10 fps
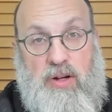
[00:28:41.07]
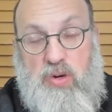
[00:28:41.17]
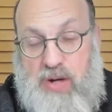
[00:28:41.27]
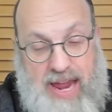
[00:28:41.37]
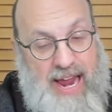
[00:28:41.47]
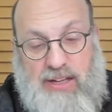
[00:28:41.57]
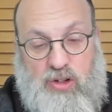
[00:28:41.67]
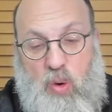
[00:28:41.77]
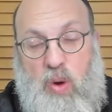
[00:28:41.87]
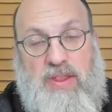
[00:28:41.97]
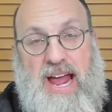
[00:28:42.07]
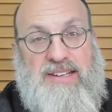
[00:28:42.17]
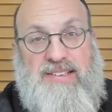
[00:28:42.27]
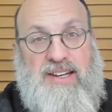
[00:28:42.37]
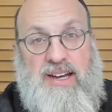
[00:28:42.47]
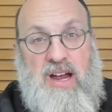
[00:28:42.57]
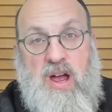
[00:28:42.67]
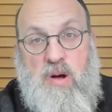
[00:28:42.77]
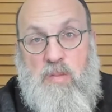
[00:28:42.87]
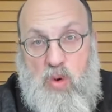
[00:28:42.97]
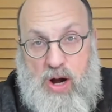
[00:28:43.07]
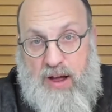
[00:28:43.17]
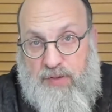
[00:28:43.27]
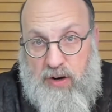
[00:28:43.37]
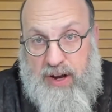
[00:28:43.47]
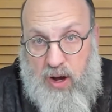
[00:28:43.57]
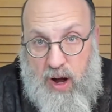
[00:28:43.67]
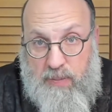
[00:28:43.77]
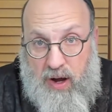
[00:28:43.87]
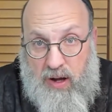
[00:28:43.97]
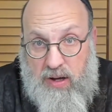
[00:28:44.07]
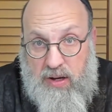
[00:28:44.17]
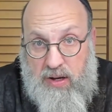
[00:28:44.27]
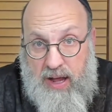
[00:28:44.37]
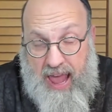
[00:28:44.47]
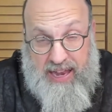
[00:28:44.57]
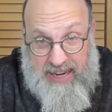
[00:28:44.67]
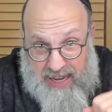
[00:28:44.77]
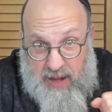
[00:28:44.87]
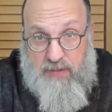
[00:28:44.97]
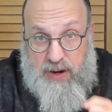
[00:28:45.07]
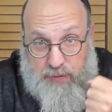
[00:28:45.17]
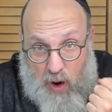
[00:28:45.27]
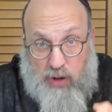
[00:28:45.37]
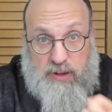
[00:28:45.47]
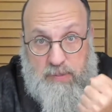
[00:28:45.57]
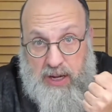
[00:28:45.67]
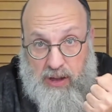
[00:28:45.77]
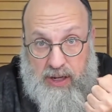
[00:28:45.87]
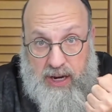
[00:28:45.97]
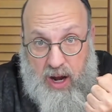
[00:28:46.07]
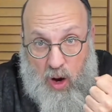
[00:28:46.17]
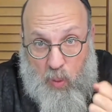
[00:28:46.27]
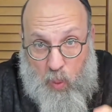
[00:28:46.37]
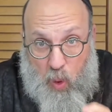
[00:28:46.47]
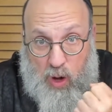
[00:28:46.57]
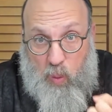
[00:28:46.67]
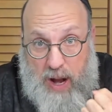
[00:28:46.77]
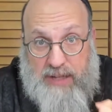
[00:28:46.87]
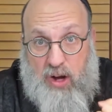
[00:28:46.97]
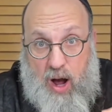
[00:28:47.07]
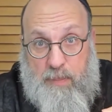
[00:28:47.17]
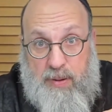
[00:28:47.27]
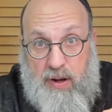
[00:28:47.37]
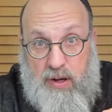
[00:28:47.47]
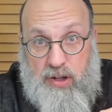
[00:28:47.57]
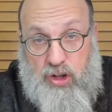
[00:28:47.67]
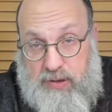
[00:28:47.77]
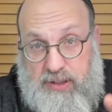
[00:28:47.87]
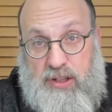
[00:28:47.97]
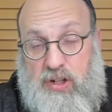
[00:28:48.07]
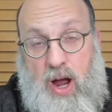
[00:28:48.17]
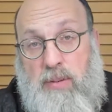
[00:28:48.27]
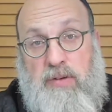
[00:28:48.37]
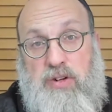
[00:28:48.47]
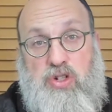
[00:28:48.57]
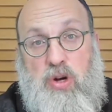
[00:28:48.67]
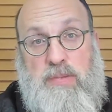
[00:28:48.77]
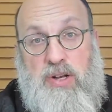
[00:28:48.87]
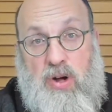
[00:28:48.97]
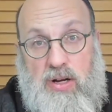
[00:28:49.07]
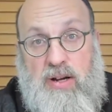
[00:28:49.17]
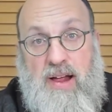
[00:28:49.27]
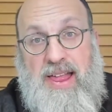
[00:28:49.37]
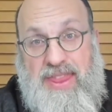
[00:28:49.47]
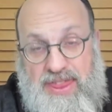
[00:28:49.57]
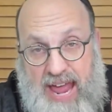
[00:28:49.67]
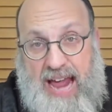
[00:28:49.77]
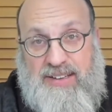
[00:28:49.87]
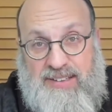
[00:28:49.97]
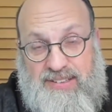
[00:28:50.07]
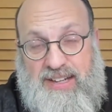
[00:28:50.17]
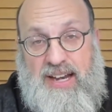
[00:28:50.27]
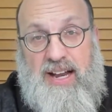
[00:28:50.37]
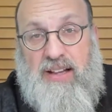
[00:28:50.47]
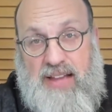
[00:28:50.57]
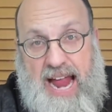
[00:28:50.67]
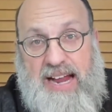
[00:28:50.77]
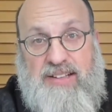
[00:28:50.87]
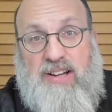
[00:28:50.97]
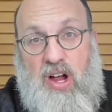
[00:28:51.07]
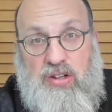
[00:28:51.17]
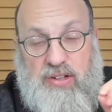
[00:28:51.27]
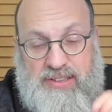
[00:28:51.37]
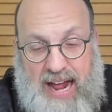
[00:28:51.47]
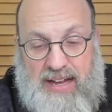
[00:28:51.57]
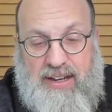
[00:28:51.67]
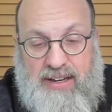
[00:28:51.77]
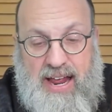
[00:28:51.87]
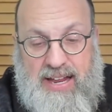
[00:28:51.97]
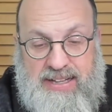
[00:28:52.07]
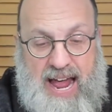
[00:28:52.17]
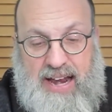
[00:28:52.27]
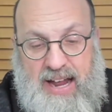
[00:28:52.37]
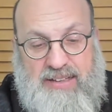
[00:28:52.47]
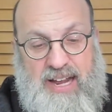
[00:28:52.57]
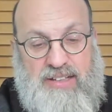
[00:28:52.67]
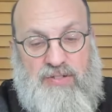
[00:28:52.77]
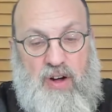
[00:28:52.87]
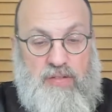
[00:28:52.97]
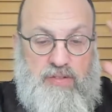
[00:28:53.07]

You can't call that city Mukaf Arichoma. And even if ultimately a wall went up during the time of Yehoshua ben Nun, that city lanes on Yudalit, not on Tesvav.